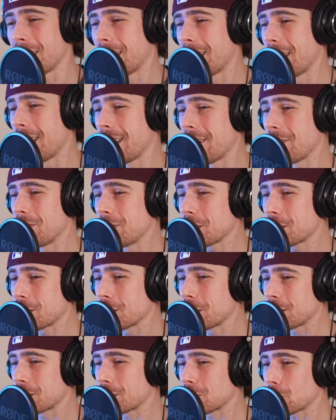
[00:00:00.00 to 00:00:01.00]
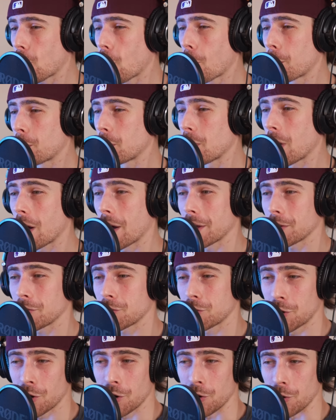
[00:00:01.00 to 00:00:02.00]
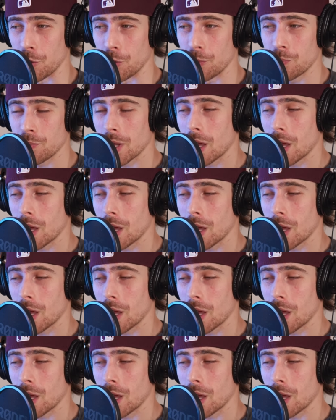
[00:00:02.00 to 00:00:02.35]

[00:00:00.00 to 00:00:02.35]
and this is Opera 2.